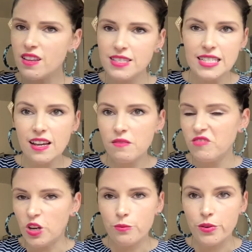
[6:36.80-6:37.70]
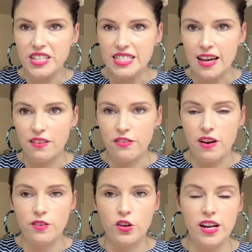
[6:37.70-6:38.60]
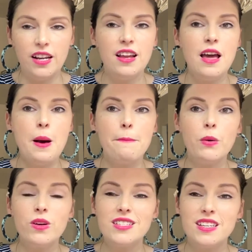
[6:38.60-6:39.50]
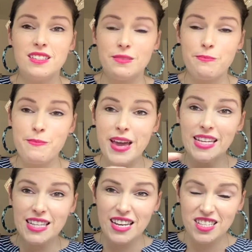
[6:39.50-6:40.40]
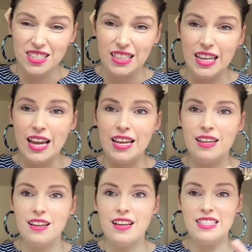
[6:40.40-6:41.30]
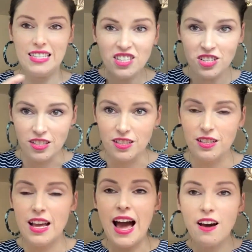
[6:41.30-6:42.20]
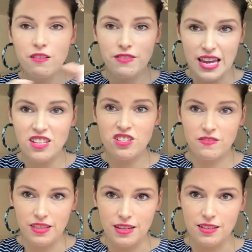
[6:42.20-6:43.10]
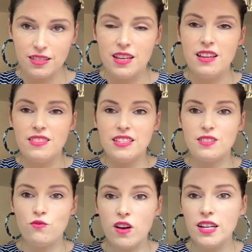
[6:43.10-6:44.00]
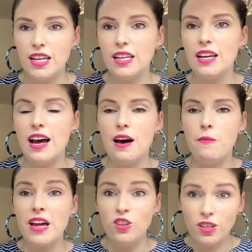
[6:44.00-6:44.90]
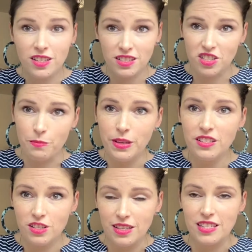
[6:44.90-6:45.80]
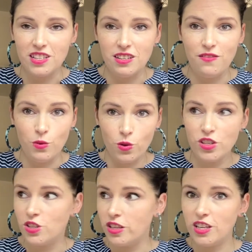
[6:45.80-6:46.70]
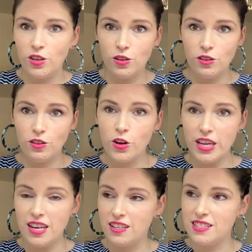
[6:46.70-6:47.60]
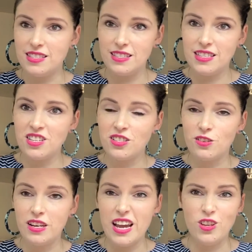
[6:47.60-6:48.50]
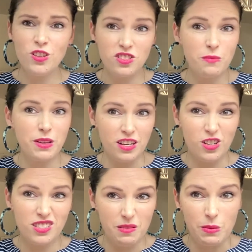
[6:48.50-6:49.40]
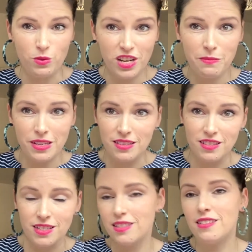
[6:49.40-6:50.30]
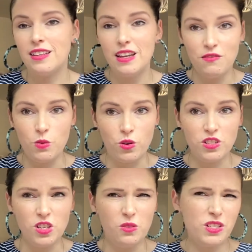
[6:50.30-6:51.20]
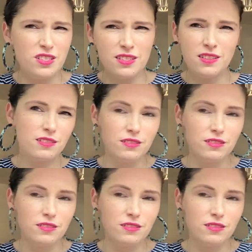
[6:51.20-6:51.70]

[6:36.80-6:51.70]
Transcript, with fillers: So that's kind of, you know, pretty standard for Evergreen. But what it does is it makes actually a, a session out of each of these that's running. Um, and you can actually jump into that session if you wanted to. Like you log in, it says the session's on now. You could jump in and you can send people chat messages if you wanted to, which is